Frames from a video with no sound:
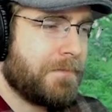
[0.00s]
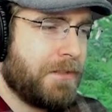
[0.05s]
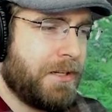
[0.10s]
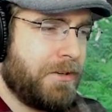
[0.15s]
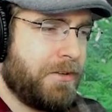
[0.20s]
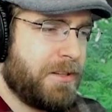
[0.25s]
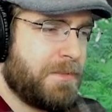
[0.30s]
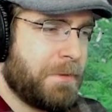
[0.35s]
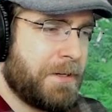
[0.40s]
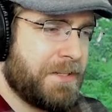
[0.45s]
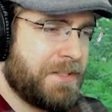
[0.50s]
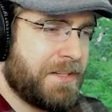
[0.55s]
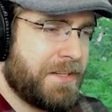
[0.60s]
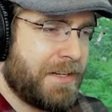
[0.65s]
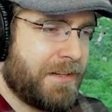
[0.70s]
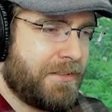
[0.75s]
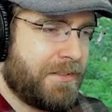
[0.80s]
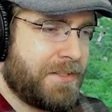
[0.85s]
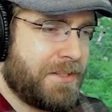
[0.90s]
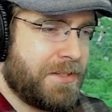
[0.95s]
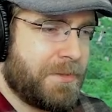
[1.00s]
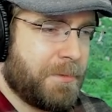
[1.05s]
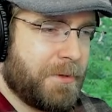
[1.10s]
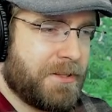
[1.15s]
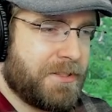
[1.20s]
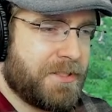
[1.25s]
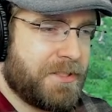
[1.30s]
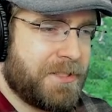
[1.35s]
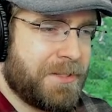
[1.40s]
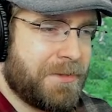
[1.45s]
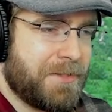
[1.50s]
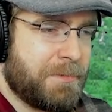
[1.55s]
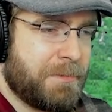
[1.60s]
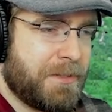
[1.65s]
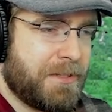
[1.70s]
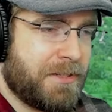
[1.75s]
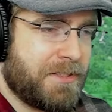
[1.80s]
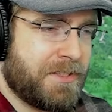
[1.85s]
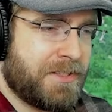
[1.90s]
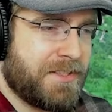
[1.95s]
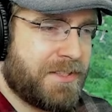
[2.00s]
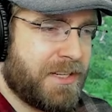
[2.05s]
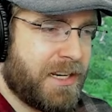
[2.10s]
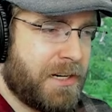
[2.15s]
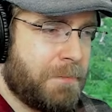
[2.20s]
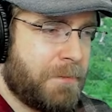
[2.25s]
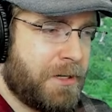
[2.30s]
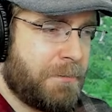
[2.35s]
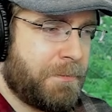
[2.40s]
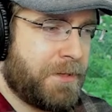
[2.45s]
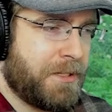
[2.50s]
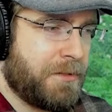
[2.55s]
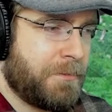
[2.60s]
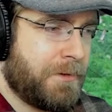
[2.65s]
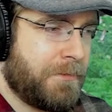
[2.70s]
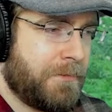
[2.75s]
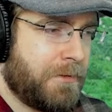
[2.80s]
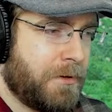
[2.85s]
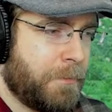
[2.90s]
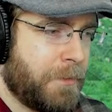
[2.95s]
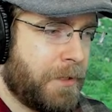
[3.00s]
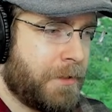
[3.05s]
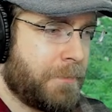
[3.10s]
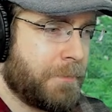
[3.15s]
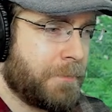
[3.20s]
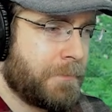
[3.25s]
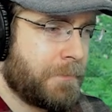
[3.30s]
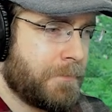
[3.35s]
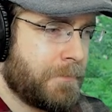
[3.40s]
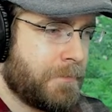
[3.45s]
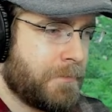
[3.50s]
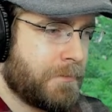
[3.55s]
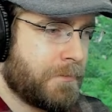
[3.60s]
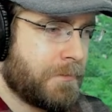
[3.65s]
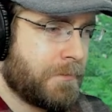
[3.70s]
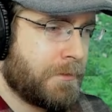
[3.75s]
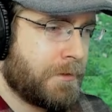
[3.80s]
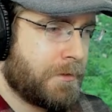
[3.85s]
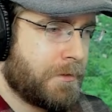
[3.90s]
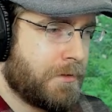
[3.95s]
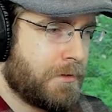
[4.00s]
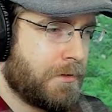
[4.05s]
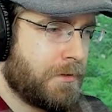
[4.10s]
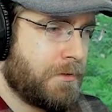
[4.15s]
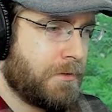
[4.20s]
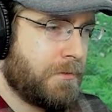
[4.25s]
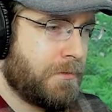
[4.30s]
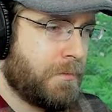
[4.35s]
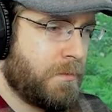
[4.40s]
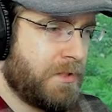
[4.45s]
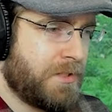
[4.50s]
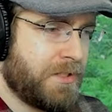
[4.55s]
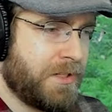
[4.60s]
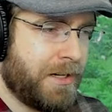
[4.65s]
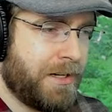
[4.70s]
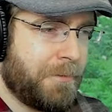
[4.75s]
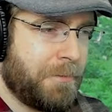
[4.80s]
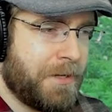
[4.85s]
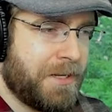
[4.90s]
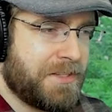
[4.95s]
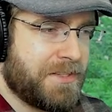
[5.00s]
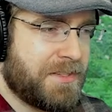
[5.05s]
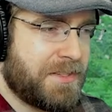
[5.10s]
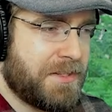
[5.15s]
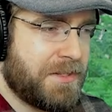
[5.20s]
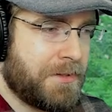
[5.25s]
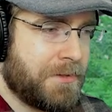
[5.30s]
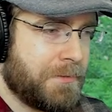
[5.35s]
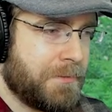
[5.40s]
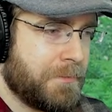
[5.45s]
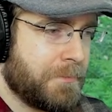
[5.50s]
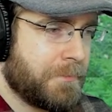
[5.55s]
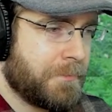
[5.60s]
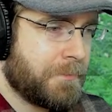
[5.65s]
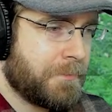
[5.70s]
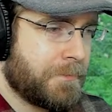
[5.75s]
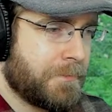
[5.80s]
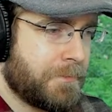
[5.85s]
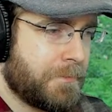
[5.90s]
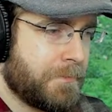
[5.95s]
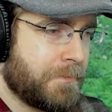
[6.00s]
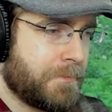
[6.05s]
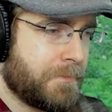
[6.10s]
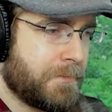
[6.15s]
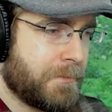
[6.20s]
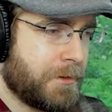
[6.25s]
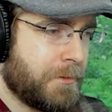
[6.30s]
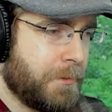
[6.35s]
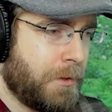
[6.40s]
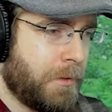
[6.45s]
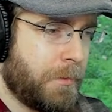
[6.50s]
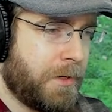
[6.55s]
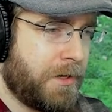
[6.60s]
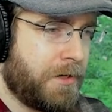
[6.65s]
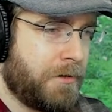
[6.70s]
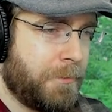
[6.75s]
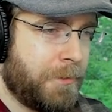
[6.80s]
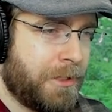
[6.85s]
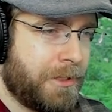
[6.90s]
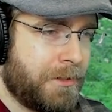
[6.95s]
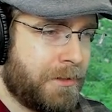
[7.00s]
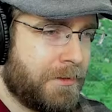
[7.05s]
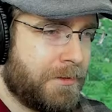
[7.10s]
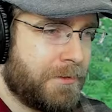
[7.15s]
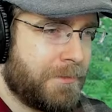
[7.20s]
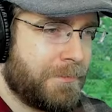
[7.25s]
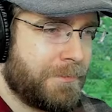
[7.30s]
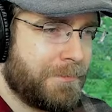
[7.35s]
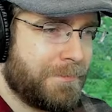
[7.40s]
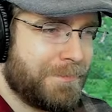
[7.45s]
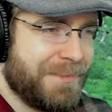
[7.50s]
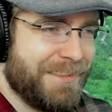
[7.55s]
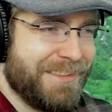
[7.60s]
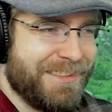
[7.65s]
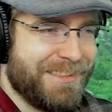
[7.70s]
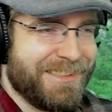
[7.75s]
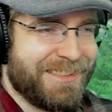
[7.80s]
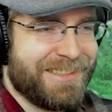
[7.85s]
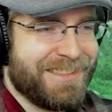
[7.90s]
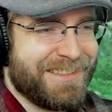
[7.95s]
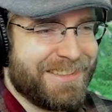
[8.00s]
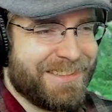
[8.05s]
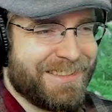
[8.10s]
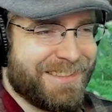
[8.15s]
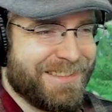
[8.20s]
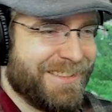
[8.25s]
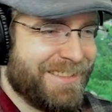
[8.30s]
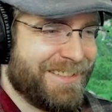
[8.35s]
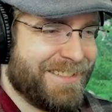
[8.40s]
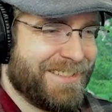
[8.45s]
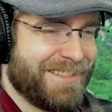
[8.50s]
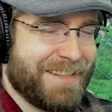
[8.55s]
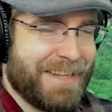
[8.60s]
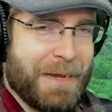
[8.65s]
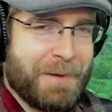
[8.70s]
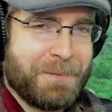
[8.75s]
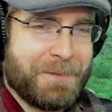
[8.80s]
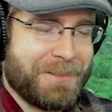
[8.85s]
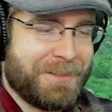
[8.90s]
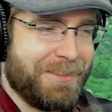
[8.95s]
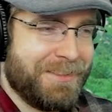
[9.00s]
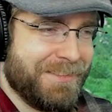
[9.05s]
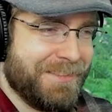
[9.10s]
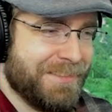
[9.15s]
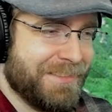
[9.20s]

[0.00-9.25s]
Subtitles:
In response to Alice's words, the two spirits inside me appear before me. We'll try our best too. Won't we, Gnome? Just slaps her.